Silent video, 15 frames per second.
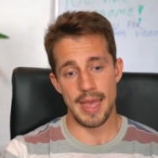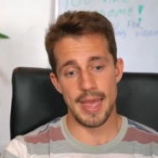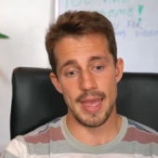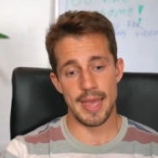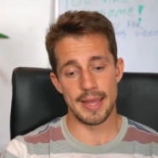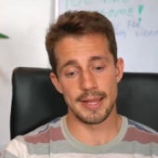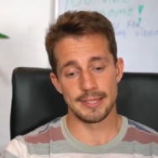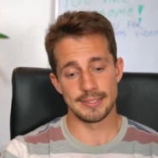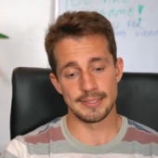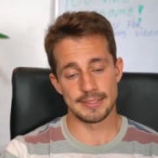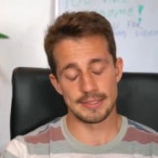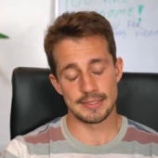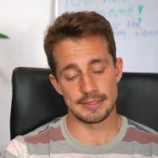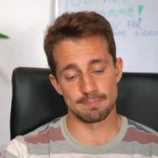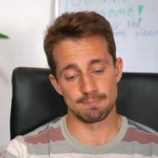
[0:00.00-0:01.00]
And
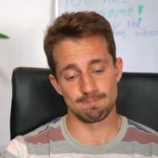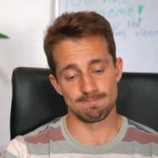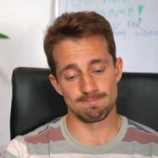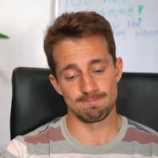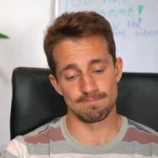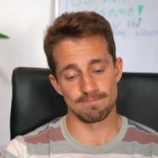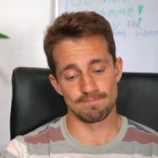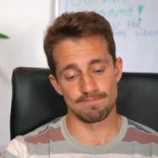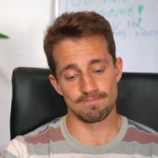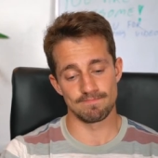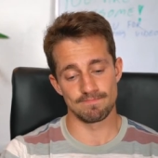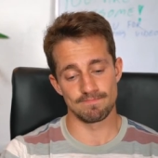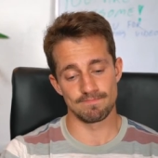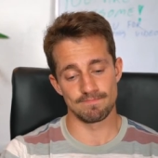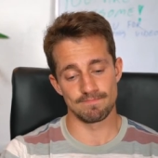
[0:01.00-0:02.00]

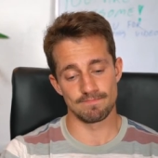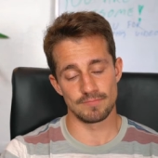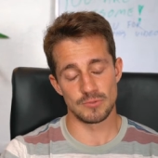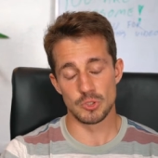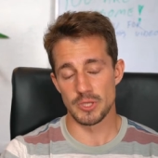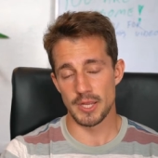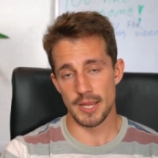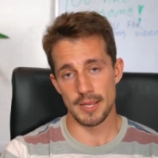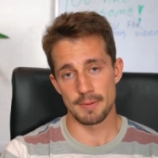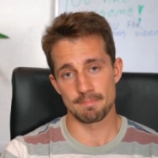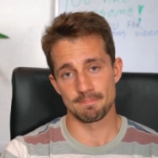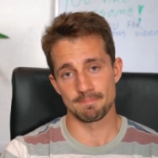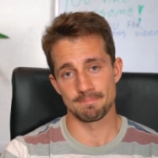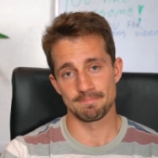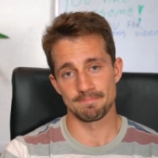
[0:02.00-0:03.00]
today,
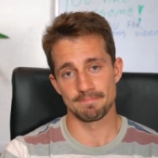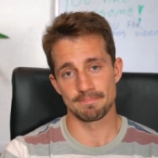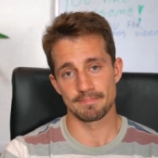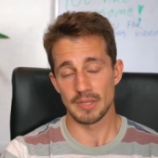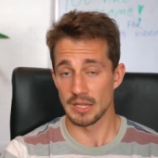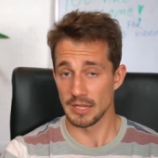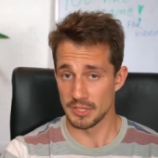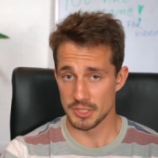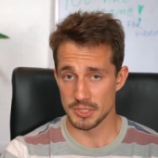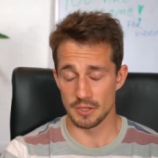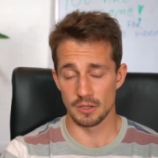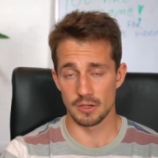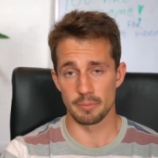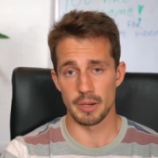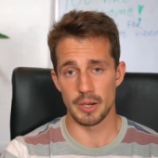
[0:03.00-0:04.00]
let's
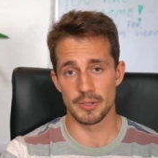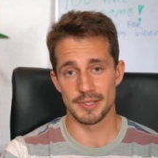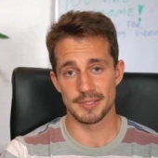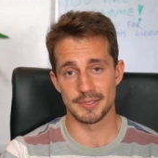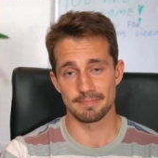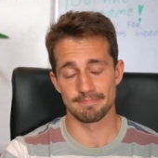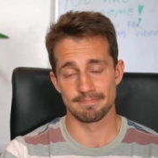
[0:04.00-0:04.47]
talk about it.